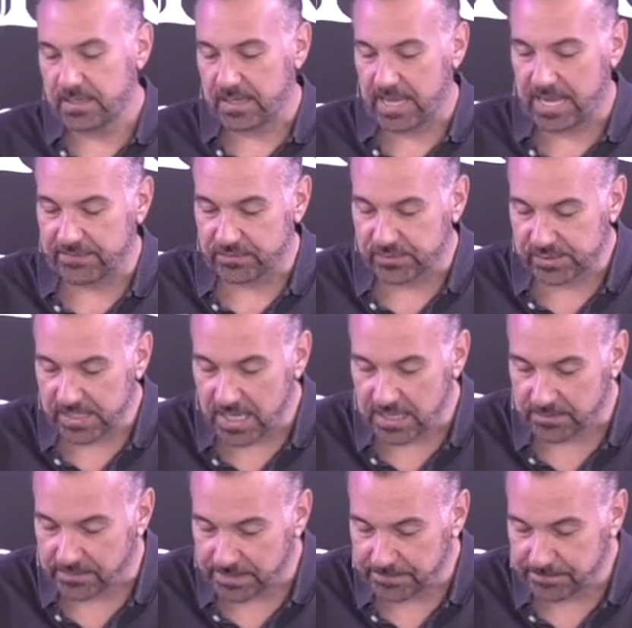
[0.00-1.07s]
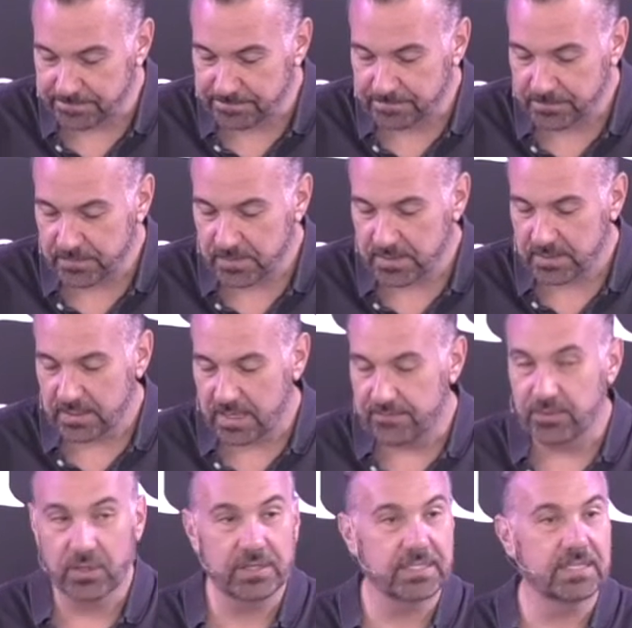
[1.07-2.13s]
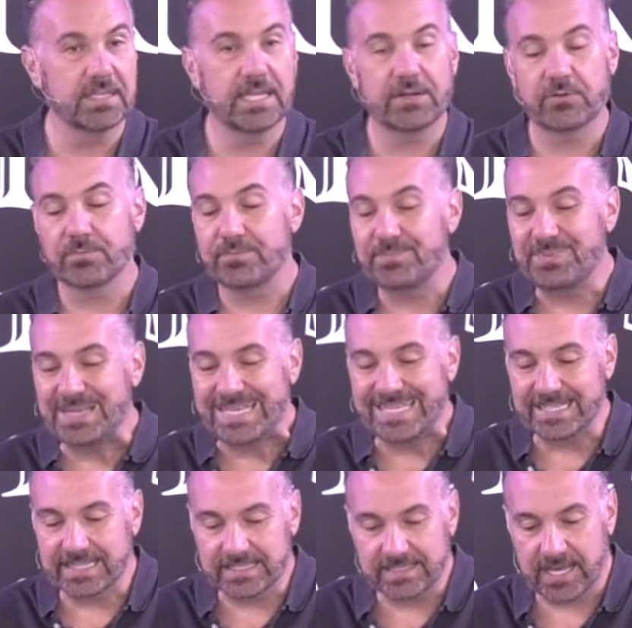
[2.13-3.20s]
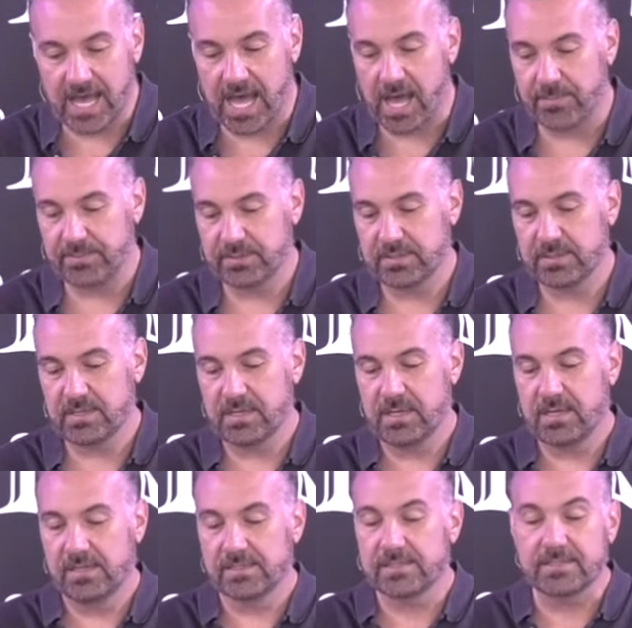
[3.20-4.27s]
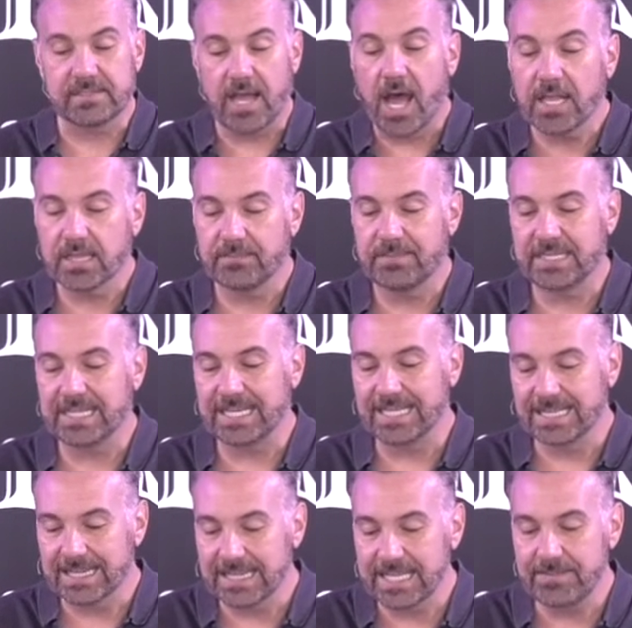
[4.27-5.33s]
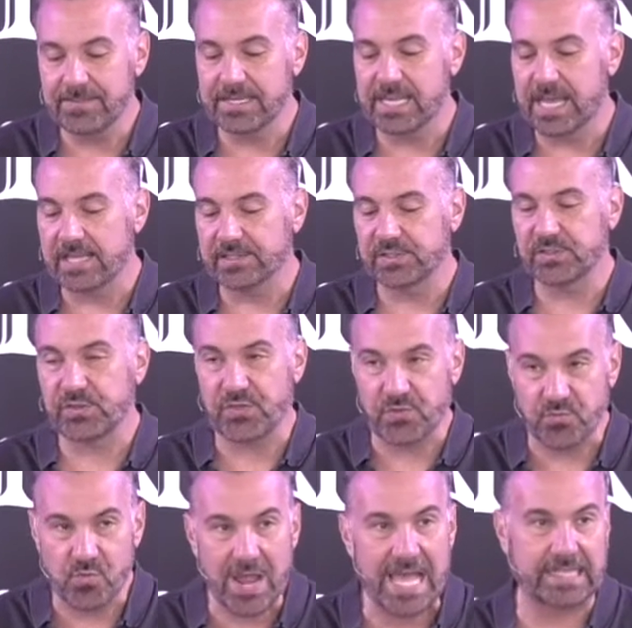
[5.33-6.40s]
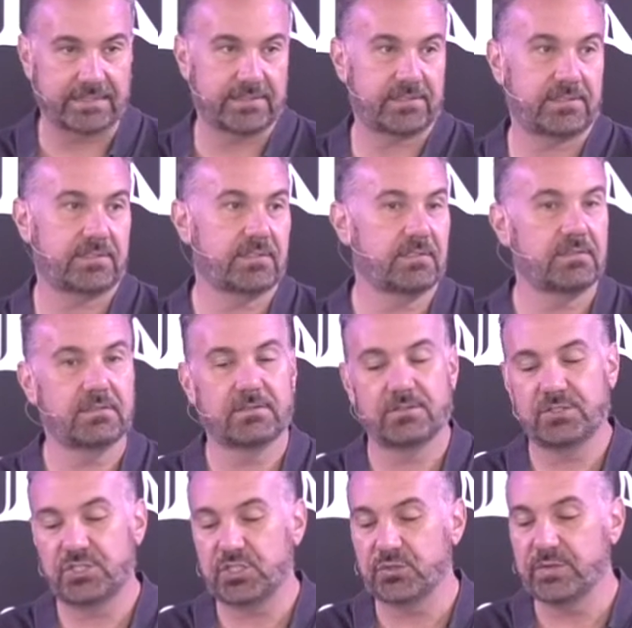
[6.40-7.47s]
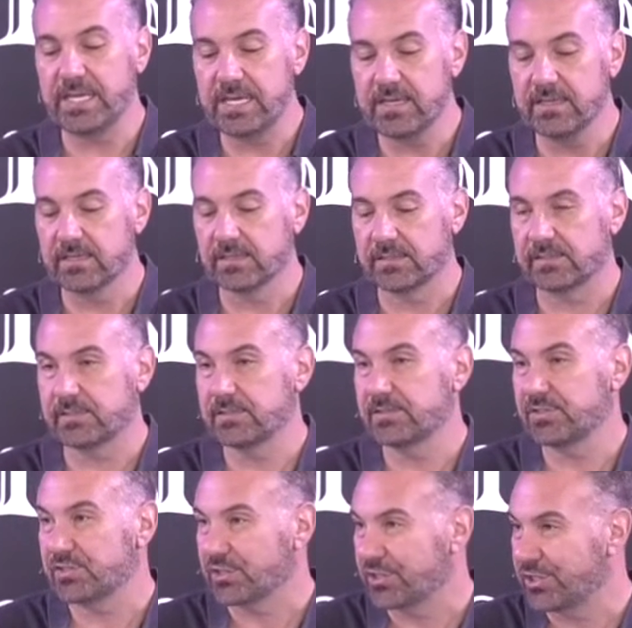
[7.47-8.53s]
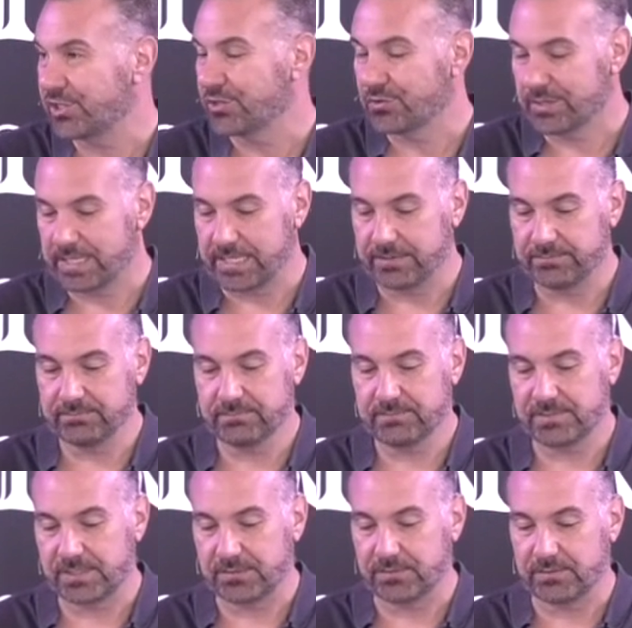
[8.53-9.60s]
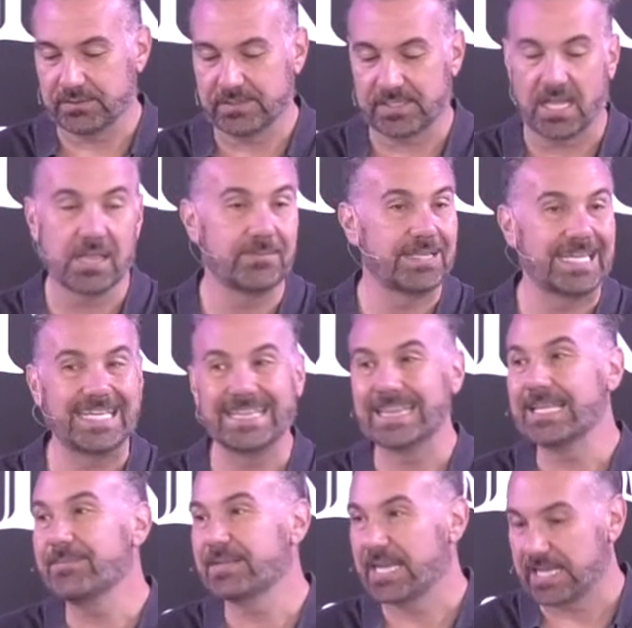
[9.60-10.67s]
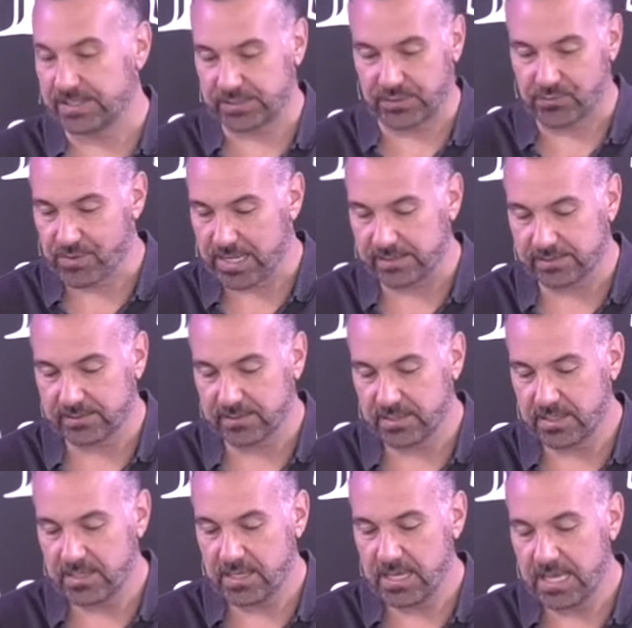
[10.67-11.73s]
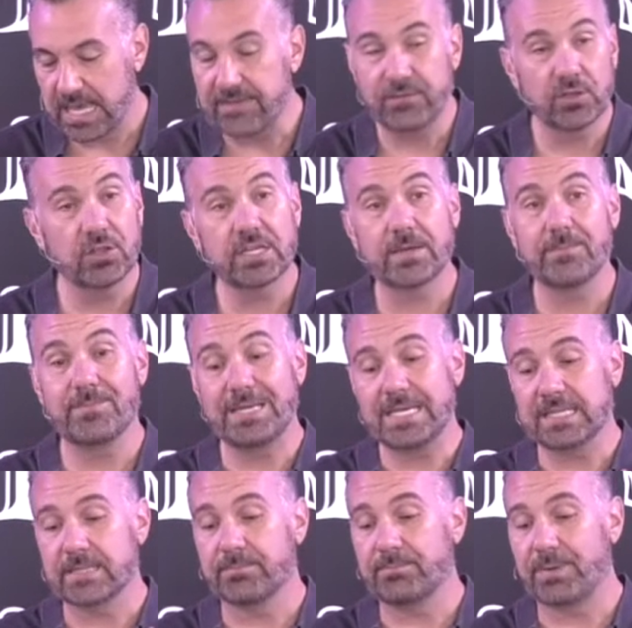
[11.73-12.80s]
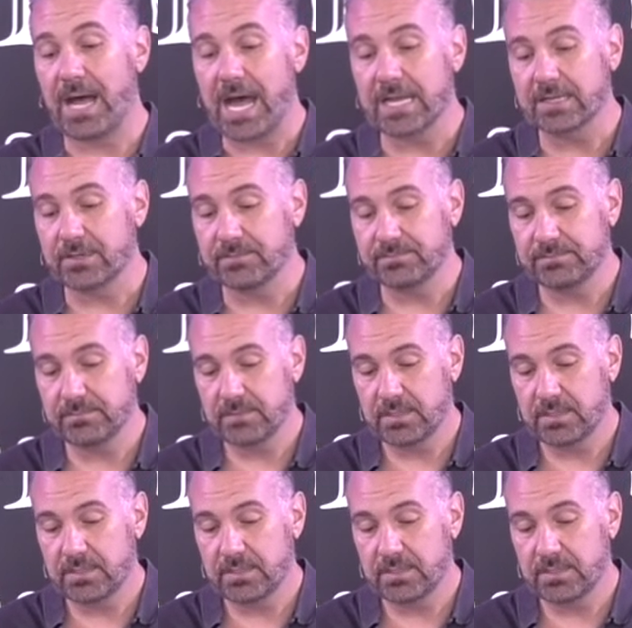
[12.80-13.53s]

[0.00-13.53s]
after Solomon. If you look at the letter B at the top, Solomon eliminates threats to his security. So Solomon eliminates threats. If you look at B at the bottom,